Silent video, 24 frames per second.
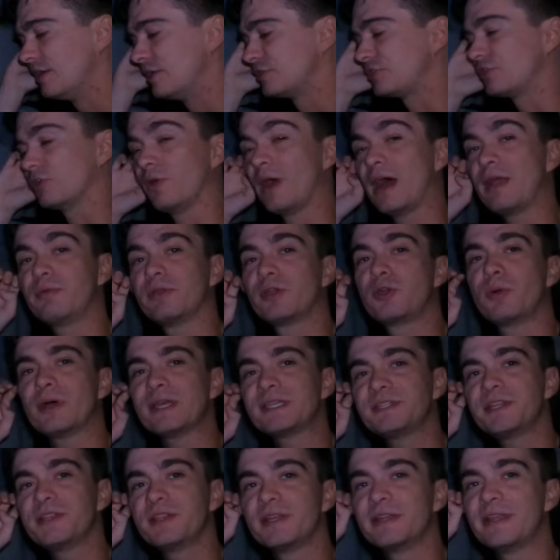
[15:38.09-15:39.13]
So I
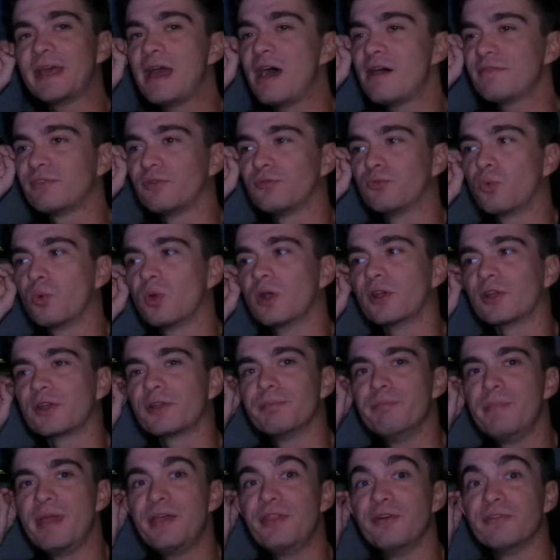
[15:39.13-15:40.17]
requested the day off of
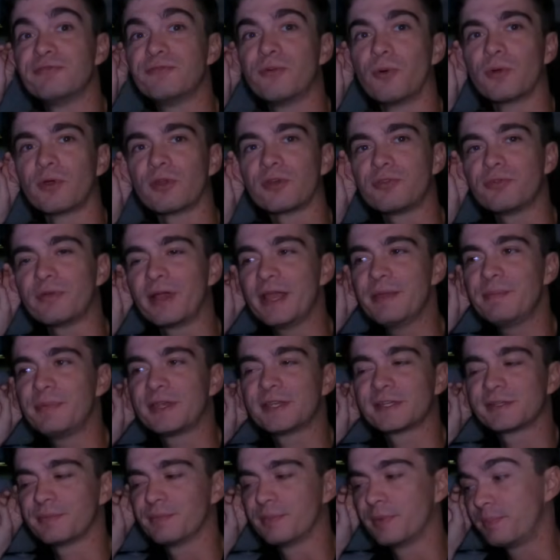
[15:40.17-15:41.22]
work, May the 4th, right?
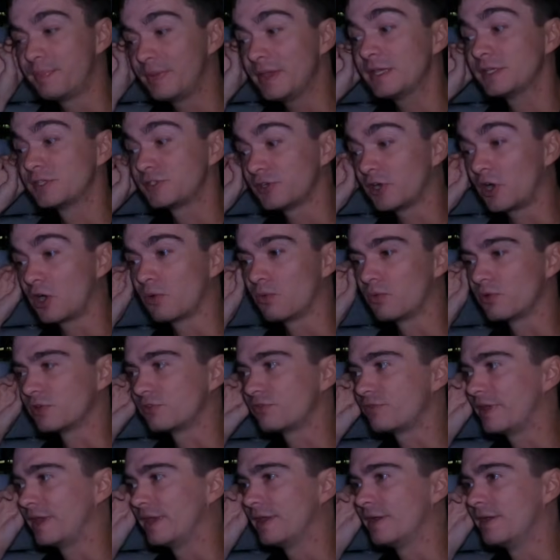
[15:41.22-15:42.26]
Because I'm a big Star
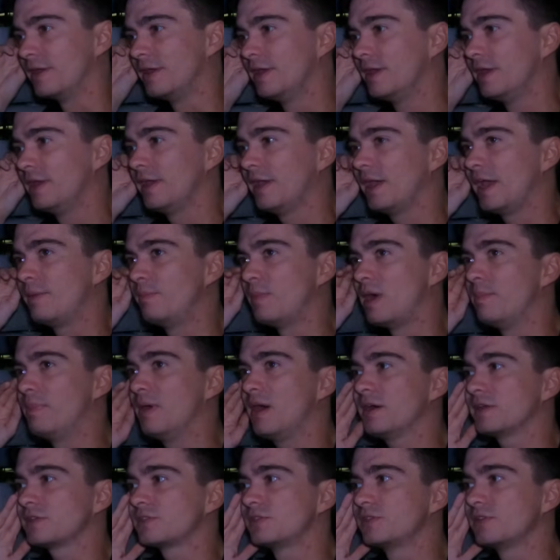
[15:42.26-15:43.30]
Wars fan, and my
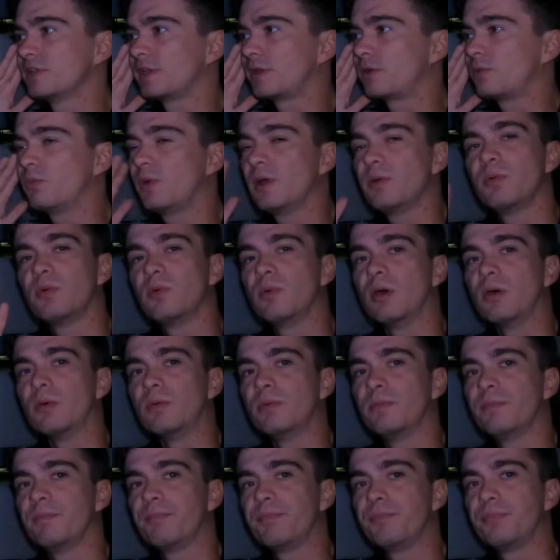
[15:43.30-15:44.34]
boss is like, wait, whoa,
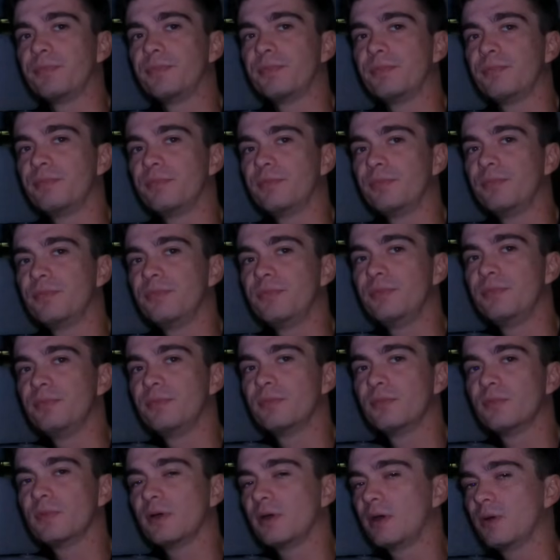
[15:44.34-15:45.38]

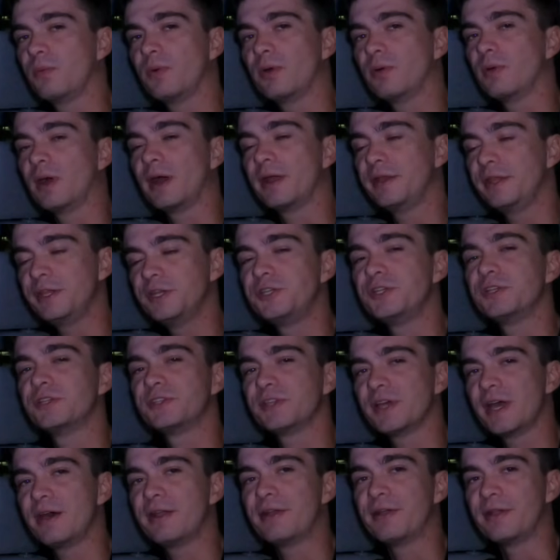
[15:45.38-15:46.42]
whoa. Well, I need you
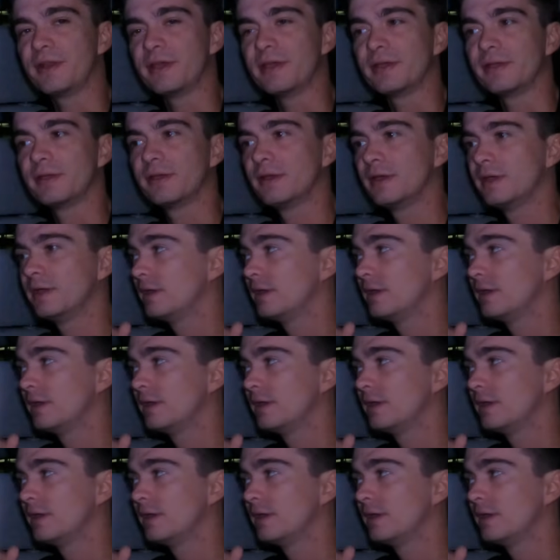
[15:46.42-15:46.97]
Saturday.